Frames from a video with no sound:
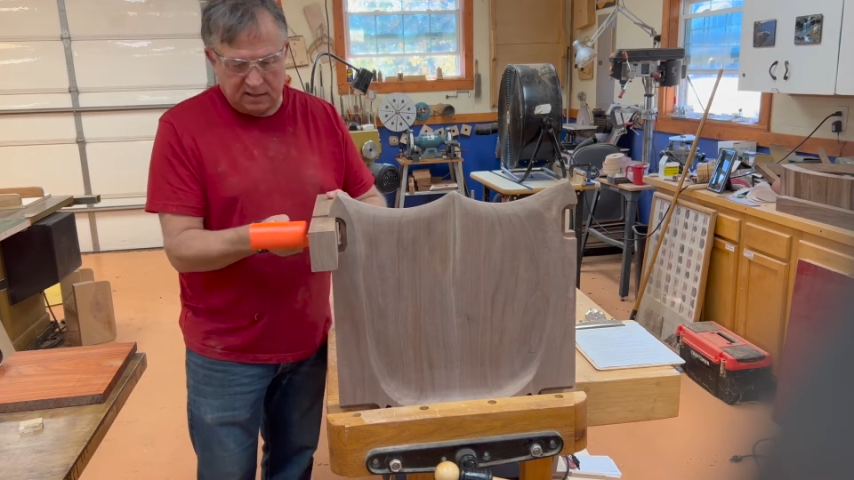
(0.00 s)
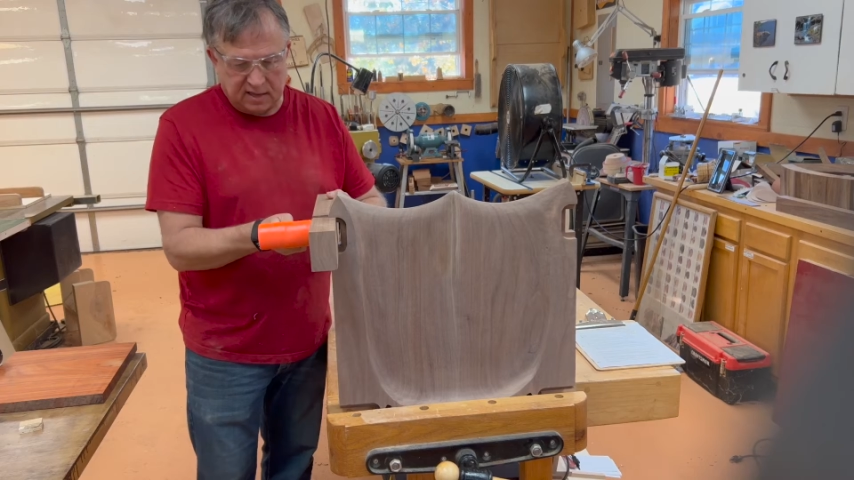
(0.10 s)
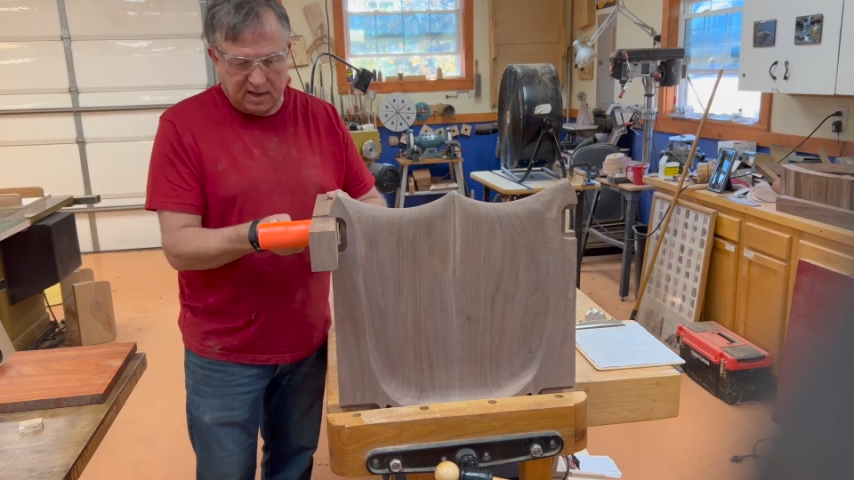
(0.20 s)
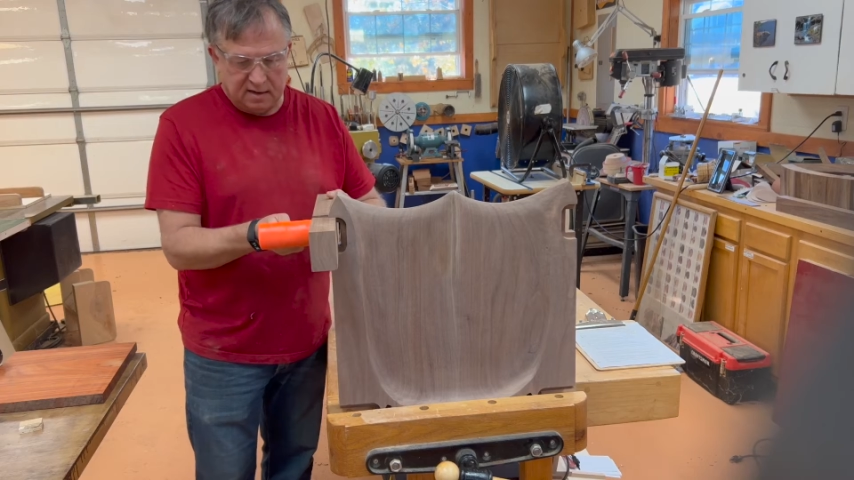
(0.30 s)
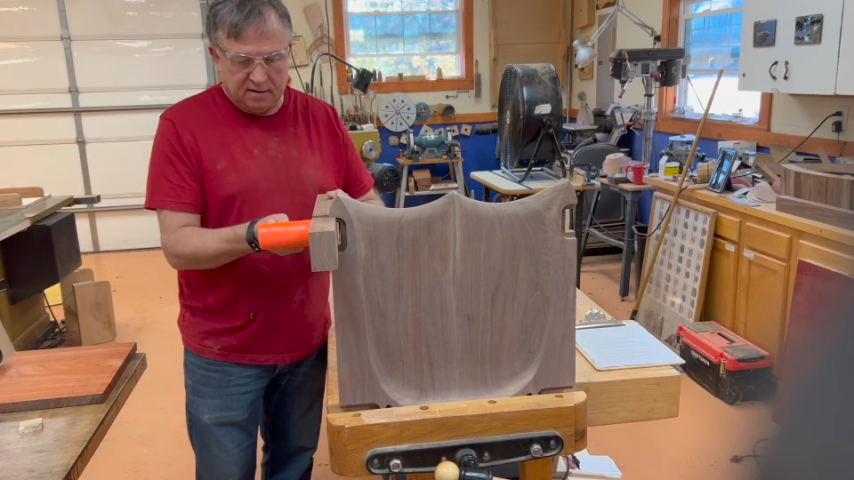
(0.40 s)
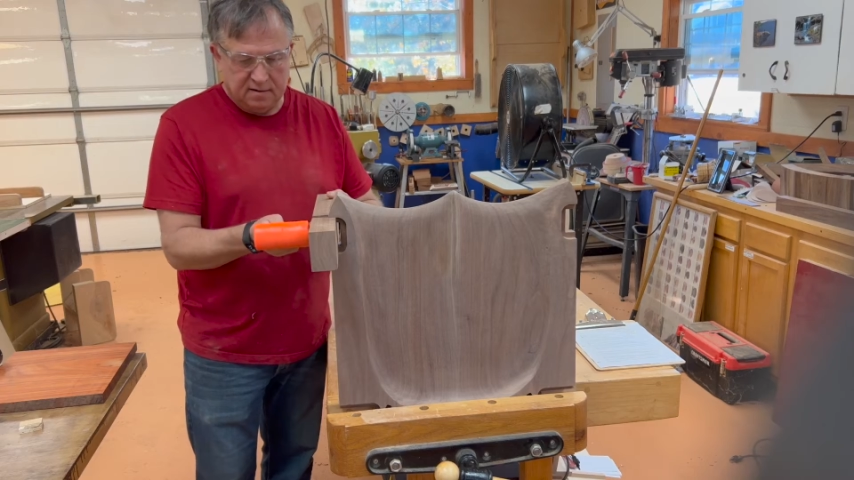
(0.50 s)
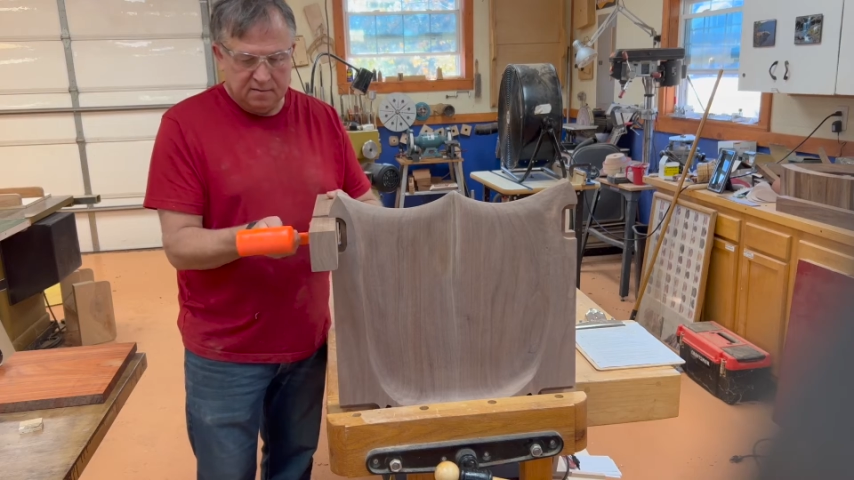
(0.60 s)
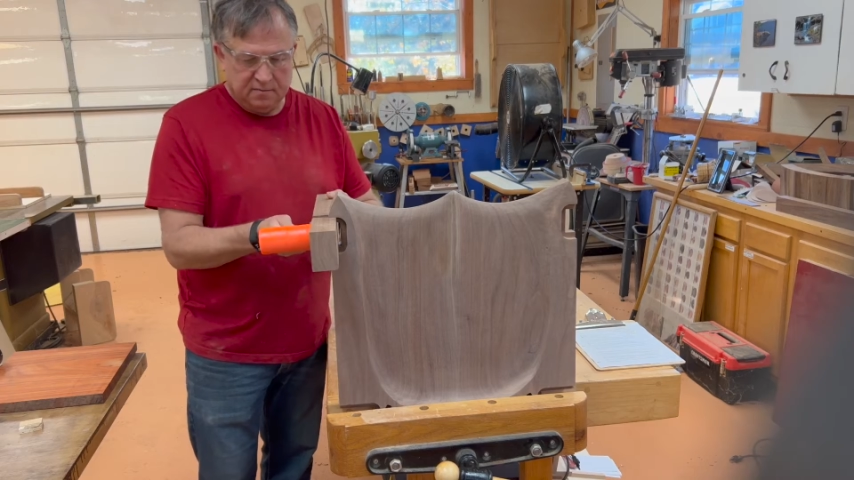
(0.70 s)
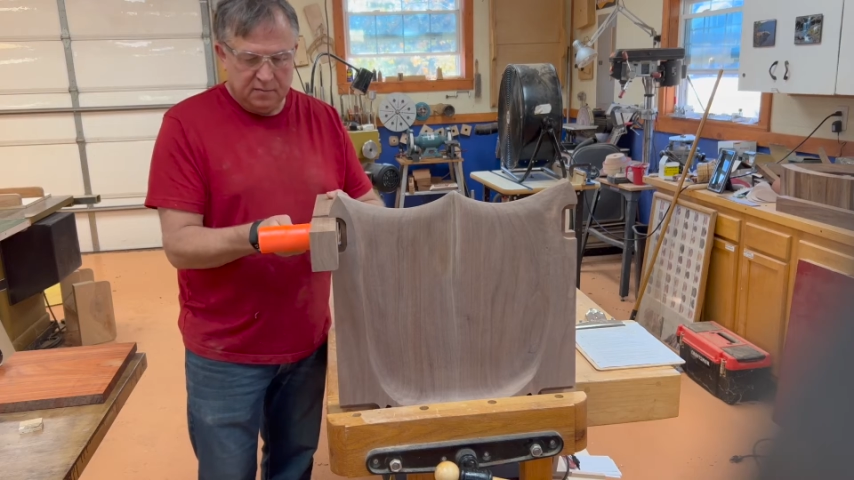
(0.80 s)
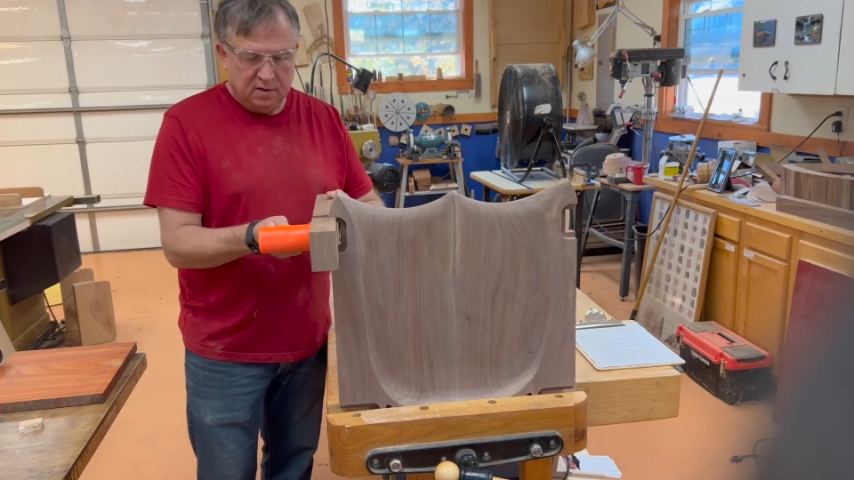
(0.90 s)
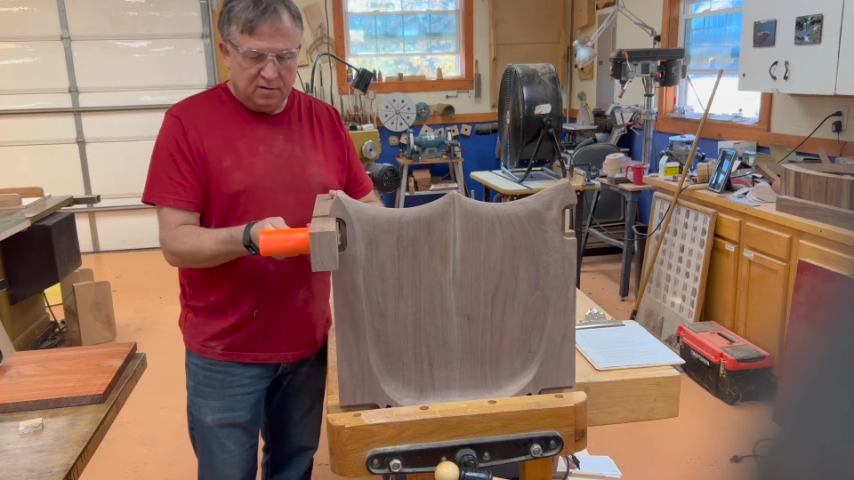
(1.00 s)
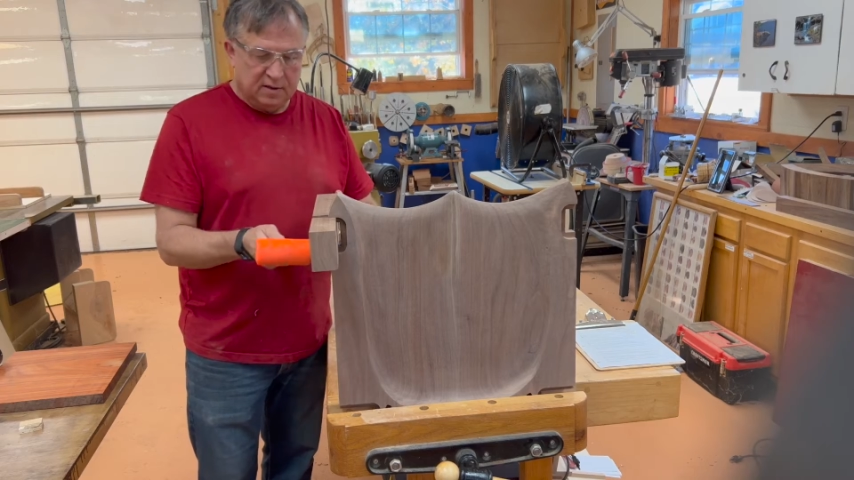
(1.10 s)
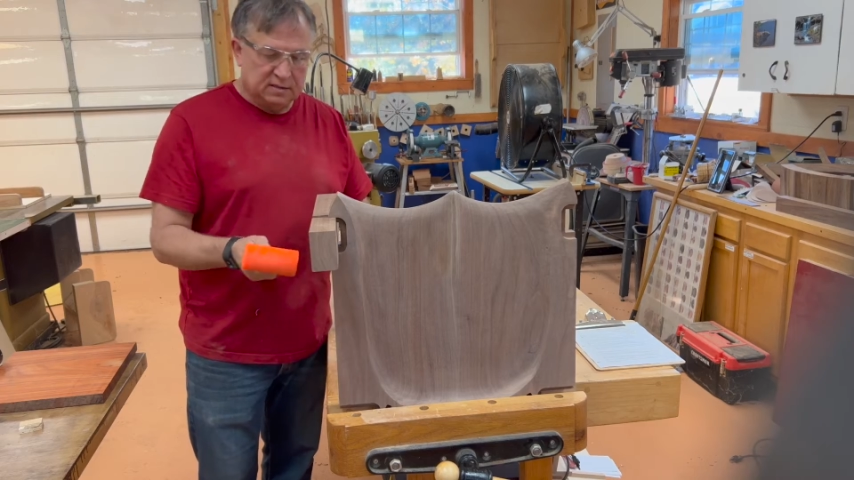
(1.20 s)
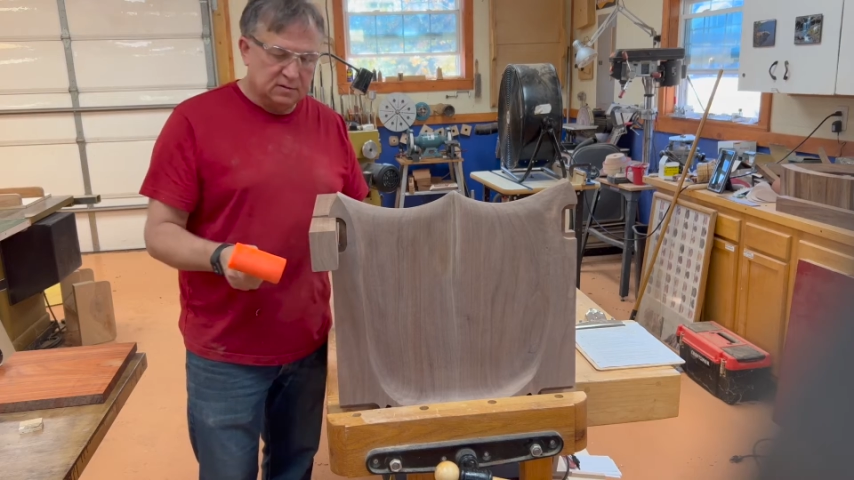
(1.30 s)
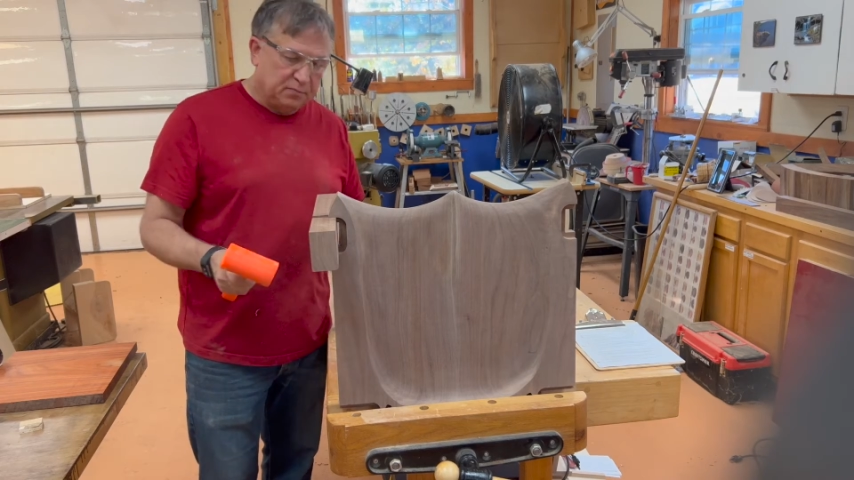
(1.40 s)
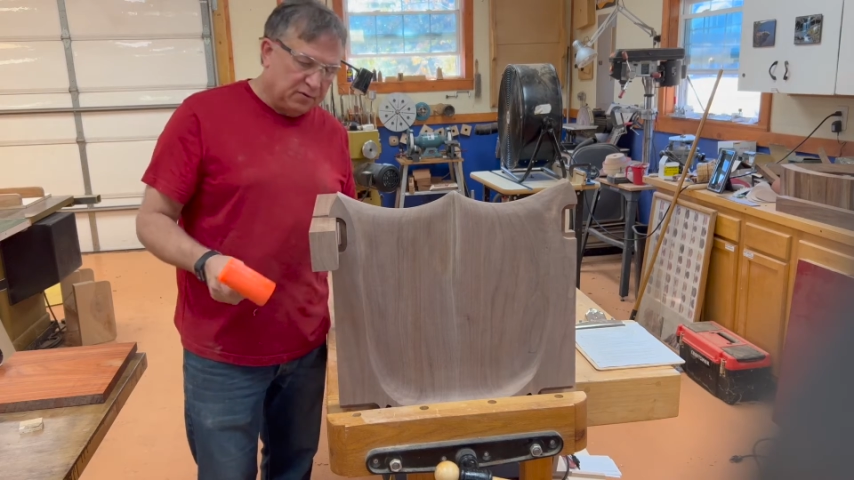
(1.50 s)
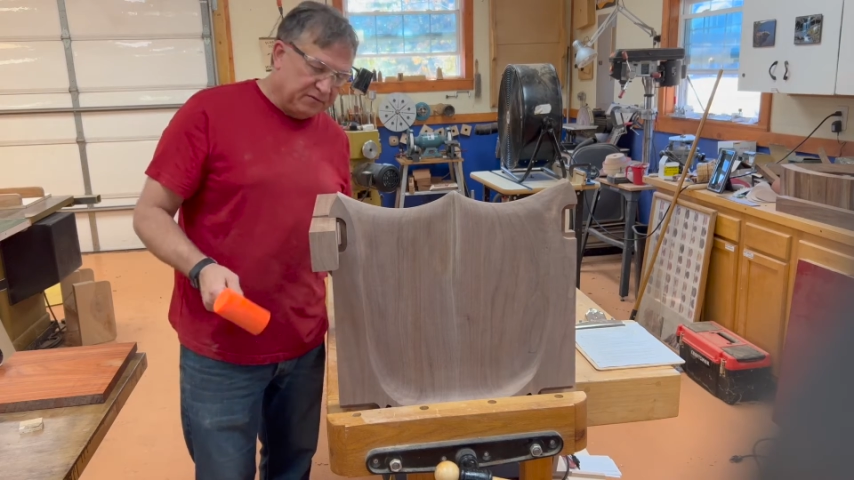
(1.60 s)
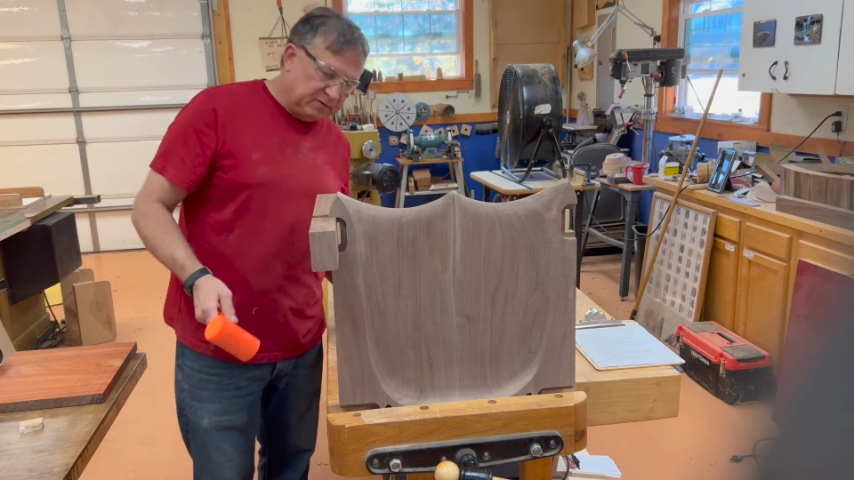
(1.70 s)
that. That's a perfect